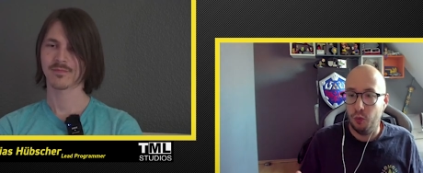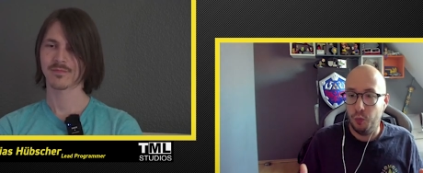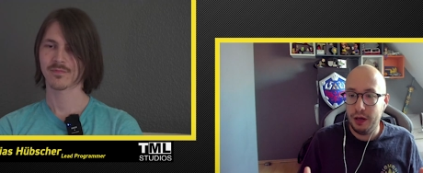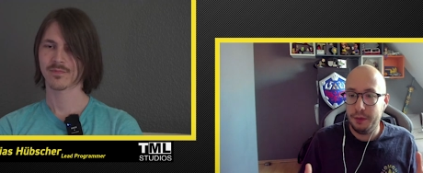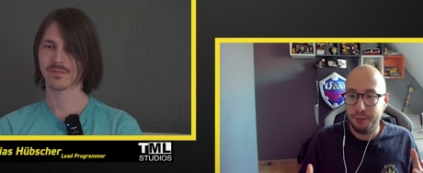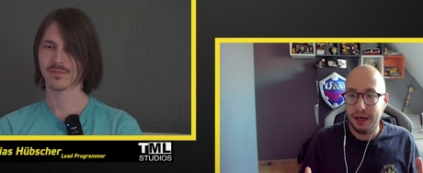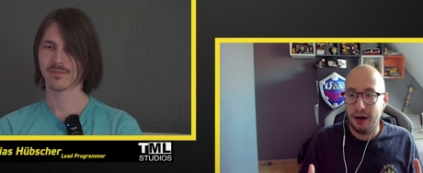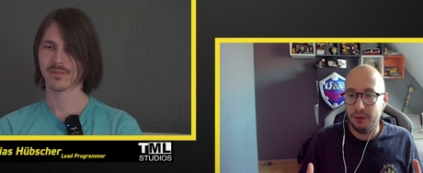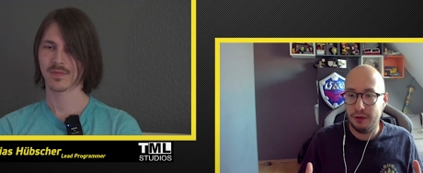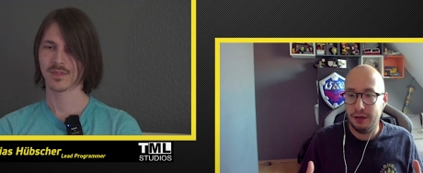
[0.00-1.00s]
Speaker 1: Will it be
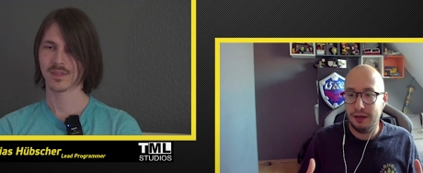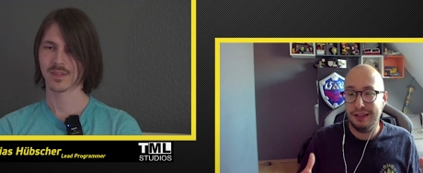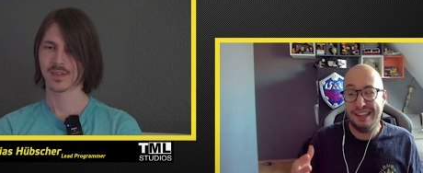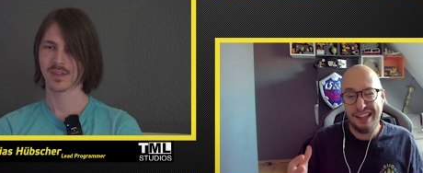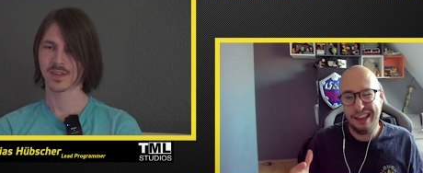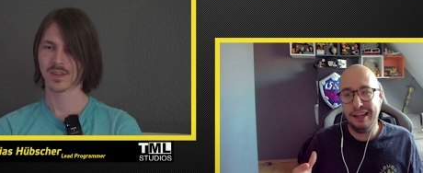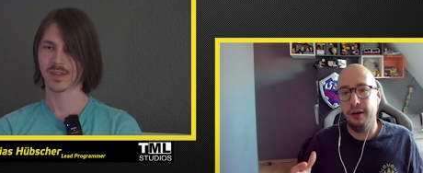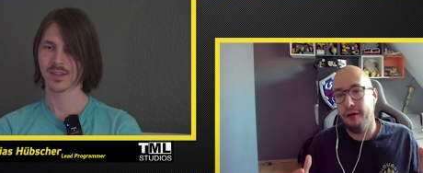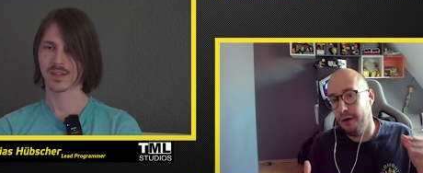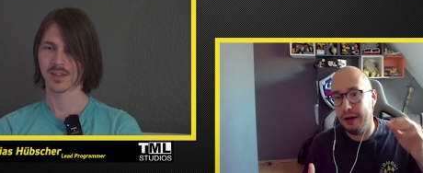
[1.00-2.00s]
out this year
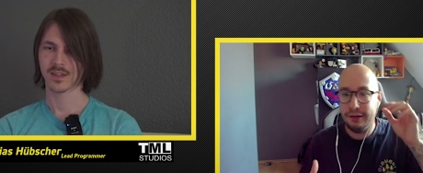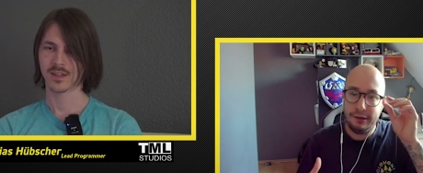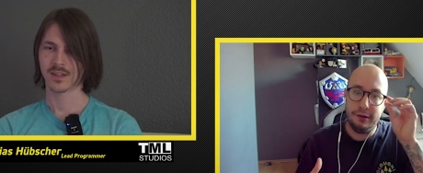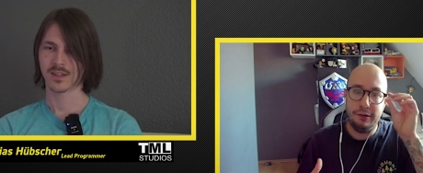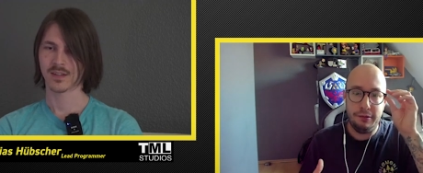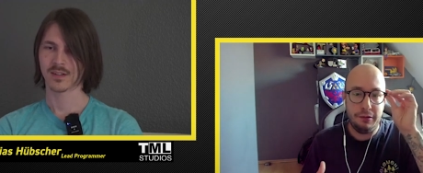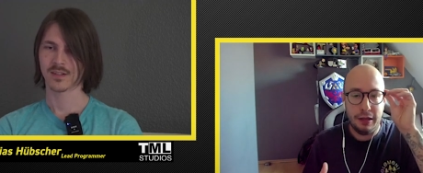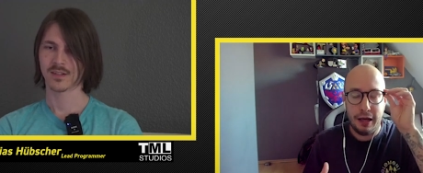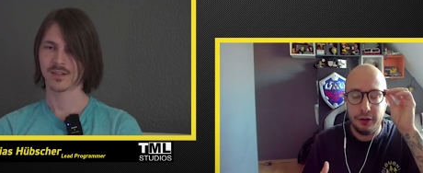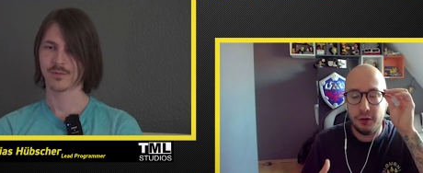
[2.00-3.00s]
or mm,
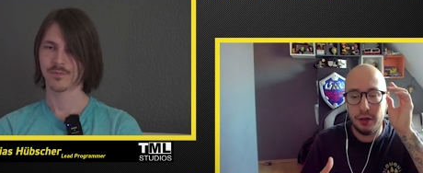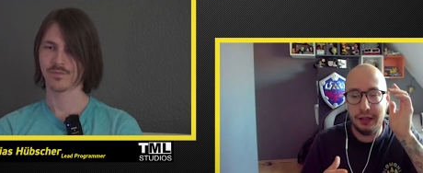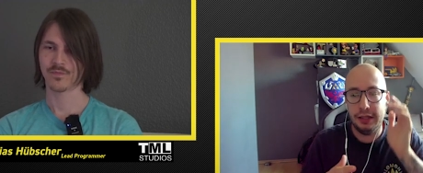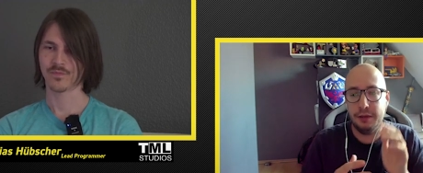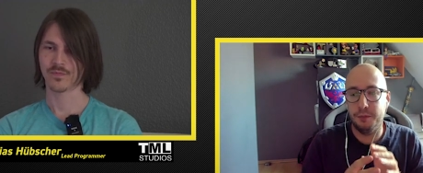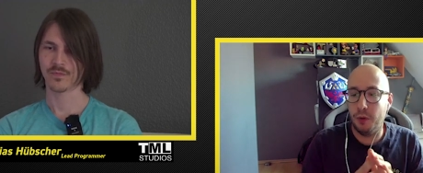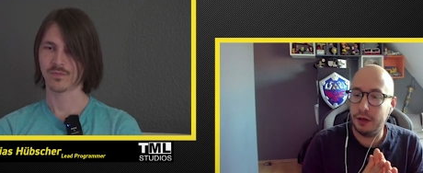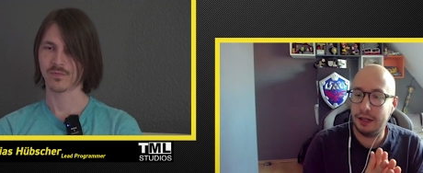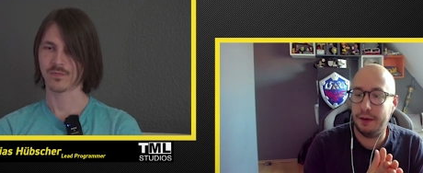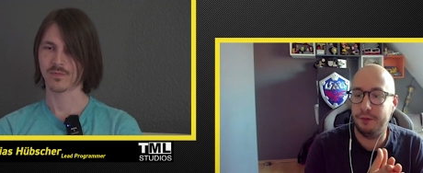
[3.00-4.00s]
are you gonna need more
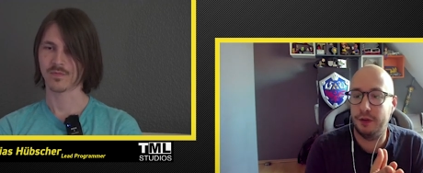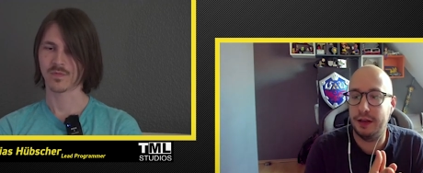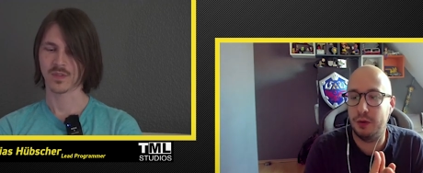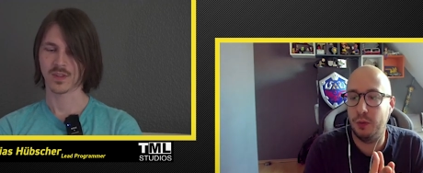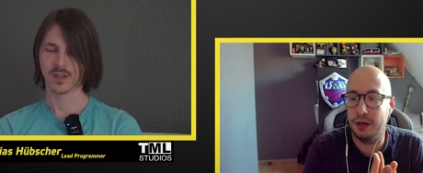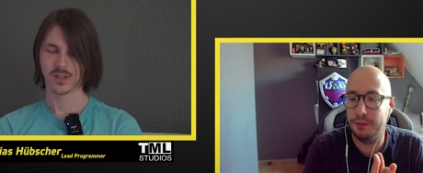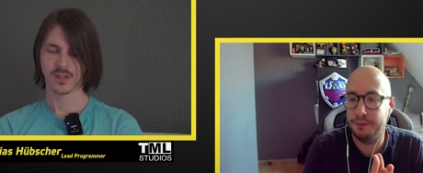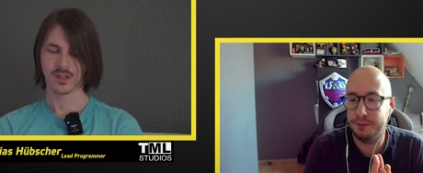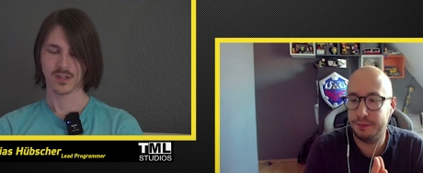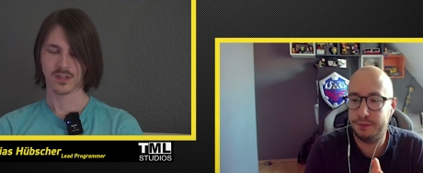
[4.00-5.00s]
time for that one?
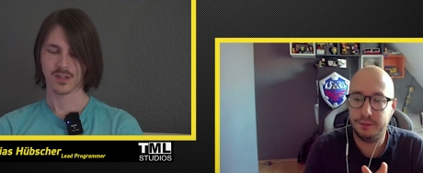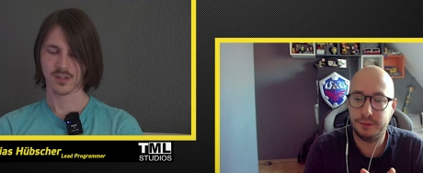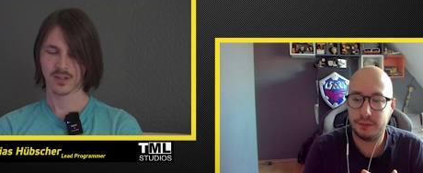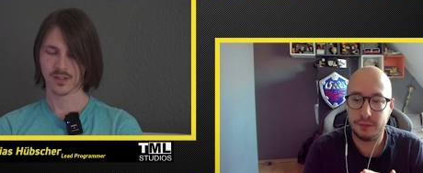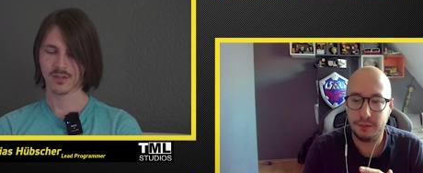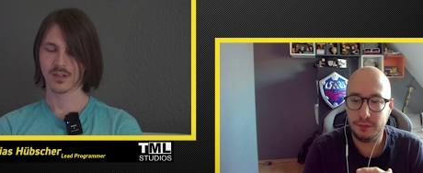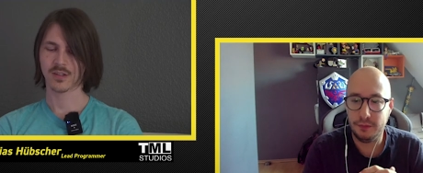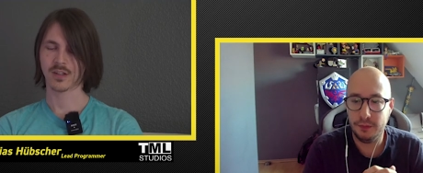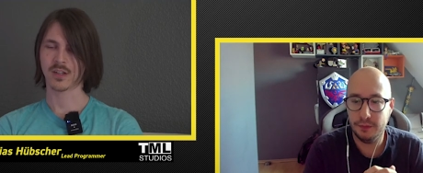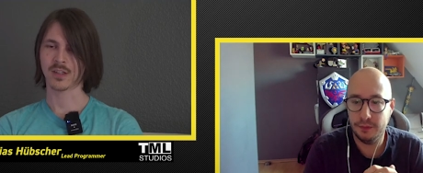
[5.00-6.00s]

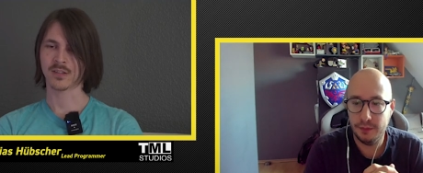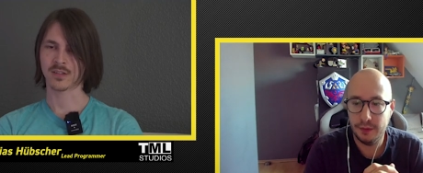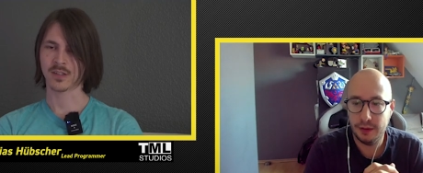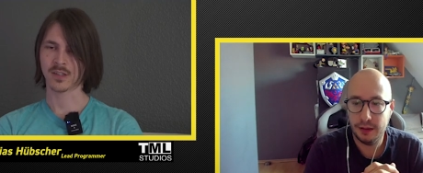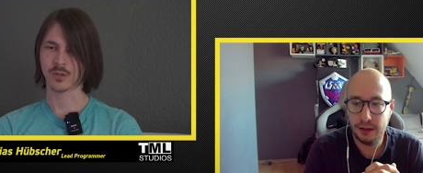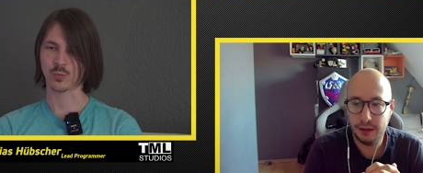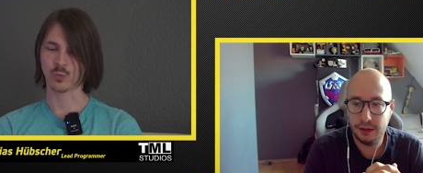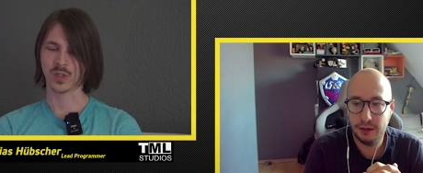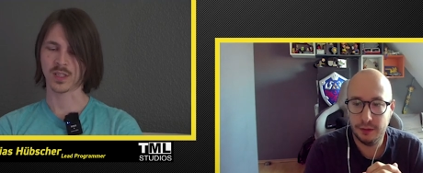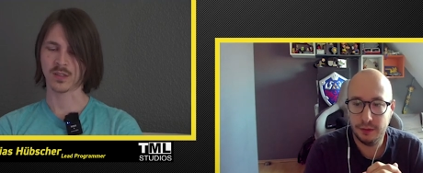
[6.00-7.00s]
Speaker 2: I think
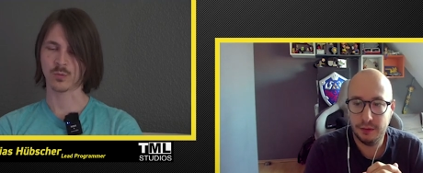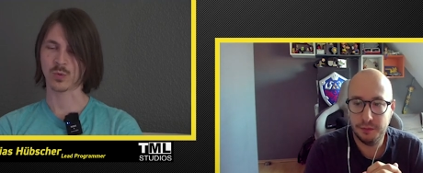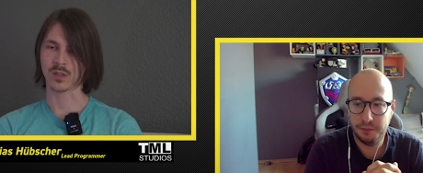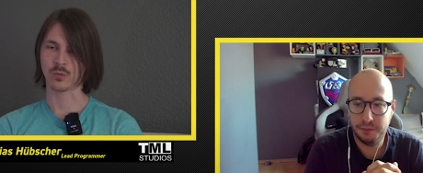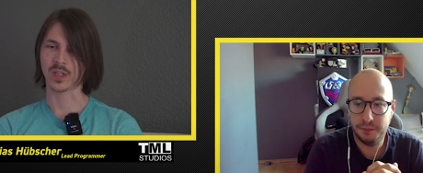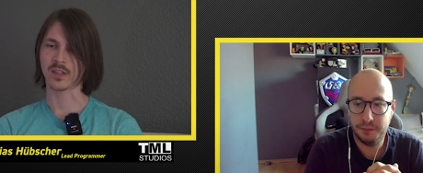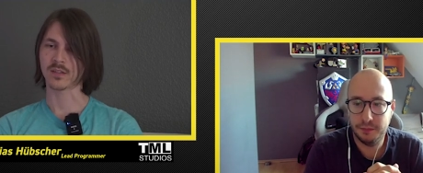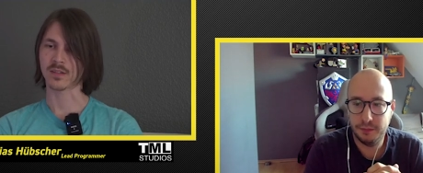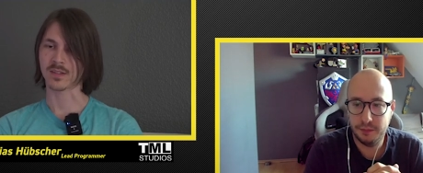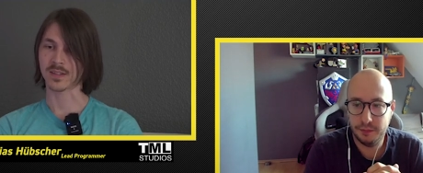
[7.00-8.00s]
we will
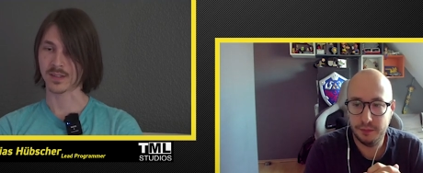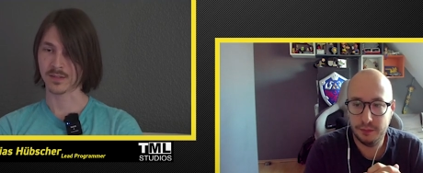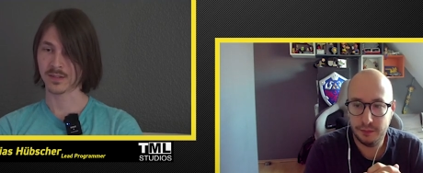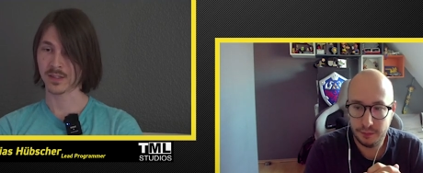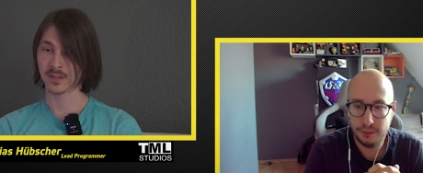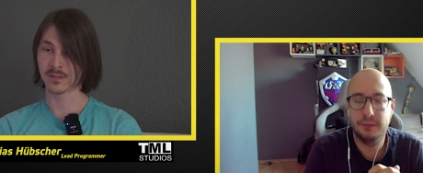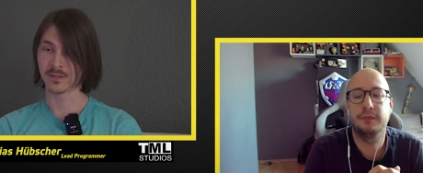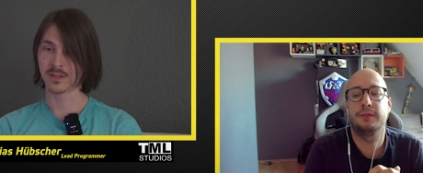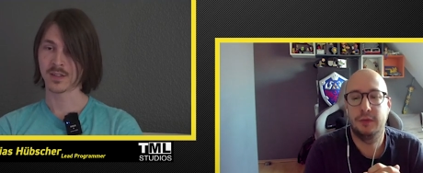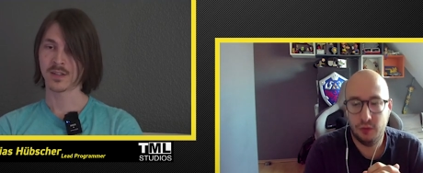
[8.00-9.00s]
release it this year,
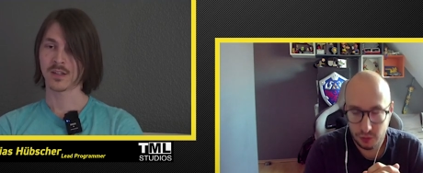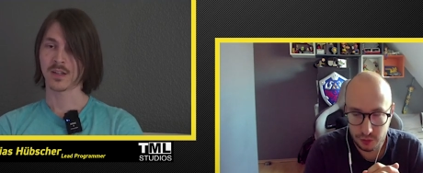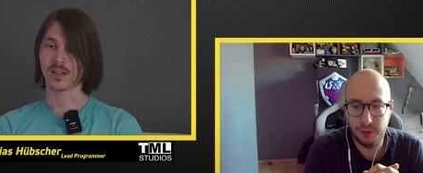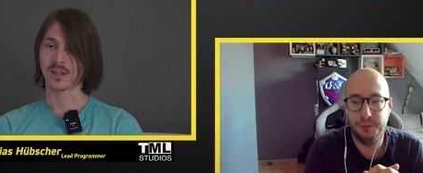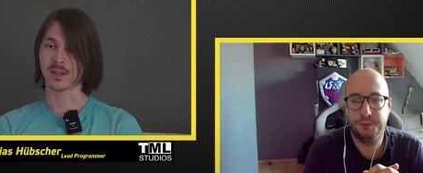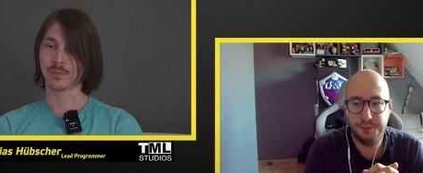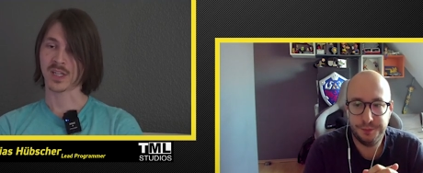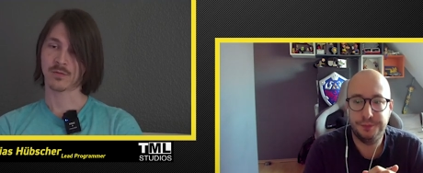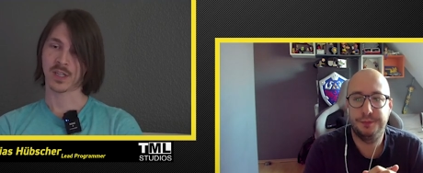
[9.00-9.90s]
cool. uh, but